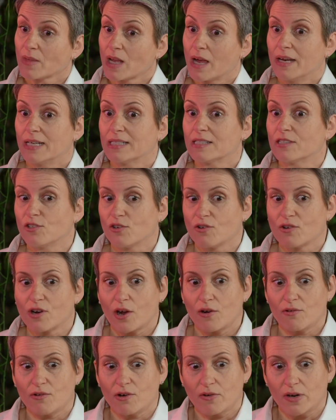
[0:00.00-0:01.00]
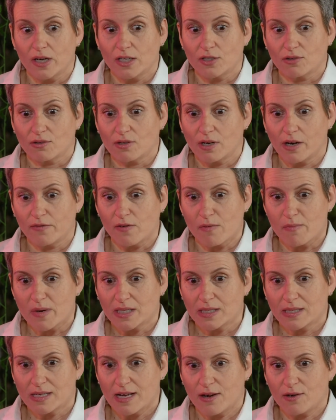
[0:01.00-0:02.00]
And as a dog owner and a dog lover
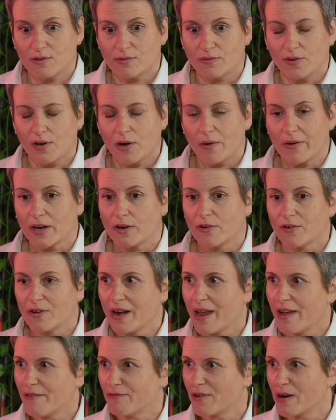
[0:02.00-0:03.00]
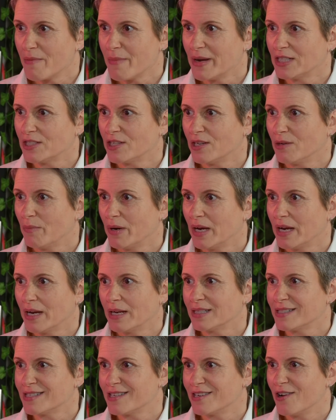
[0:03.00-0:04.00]
myself, you know, I couldn't ever imagine being
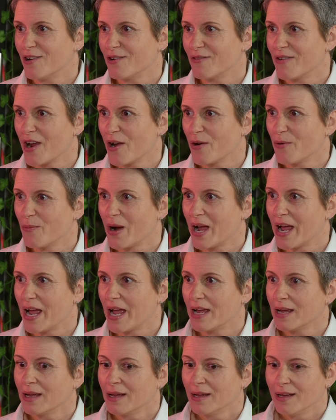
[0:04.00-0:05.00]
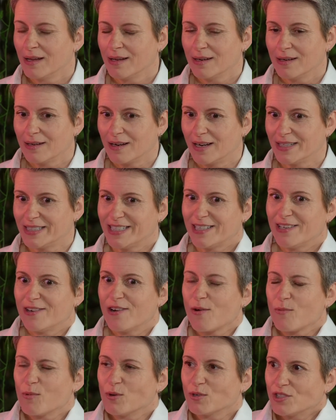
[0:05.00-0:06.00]
in a scenario where I didn't
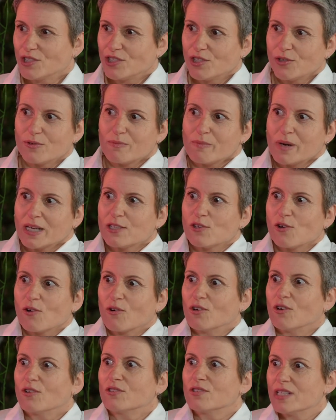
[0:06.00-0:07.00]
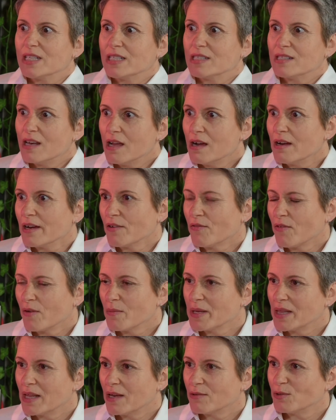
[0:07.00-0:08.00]
know what to do and my dog lost its life. I
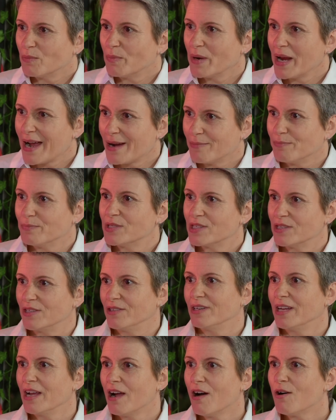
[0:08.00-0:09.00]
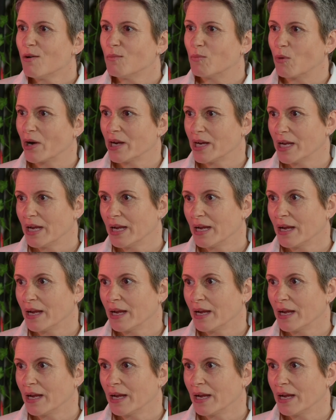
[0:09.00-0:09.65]
mean, that would be absolutely heartbreaking.